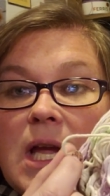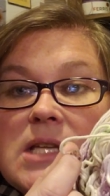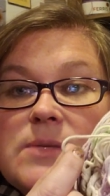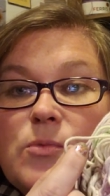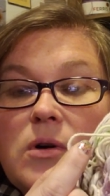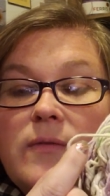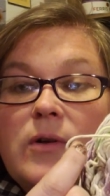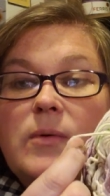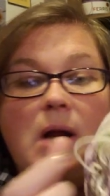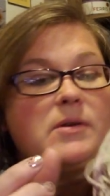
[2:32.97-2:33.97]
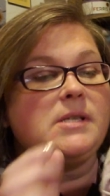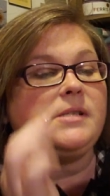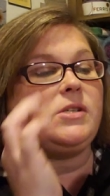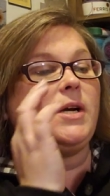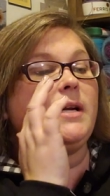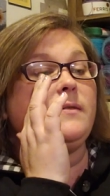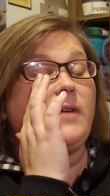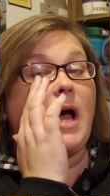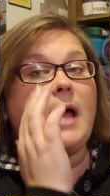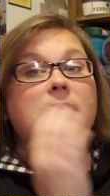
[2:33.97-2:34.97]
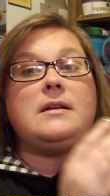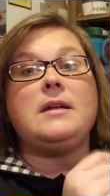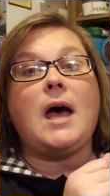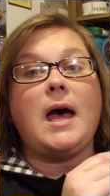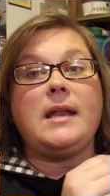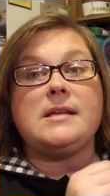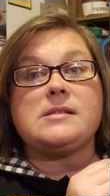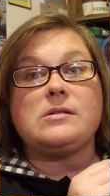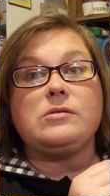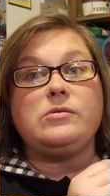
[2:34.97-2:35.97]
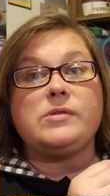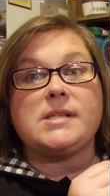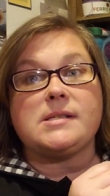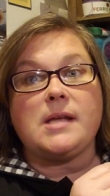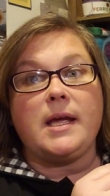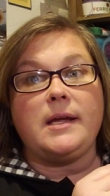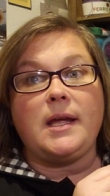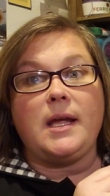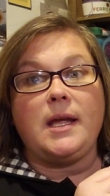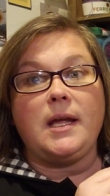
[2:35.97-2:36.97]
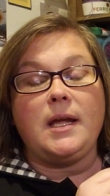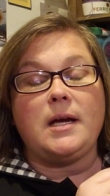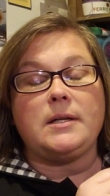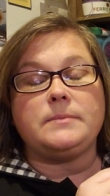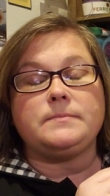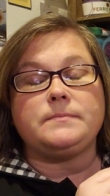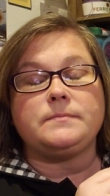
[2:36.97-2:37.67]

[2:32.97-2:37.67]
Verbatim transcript: It's more of a rounded strand of cotton, not as loose as like a um,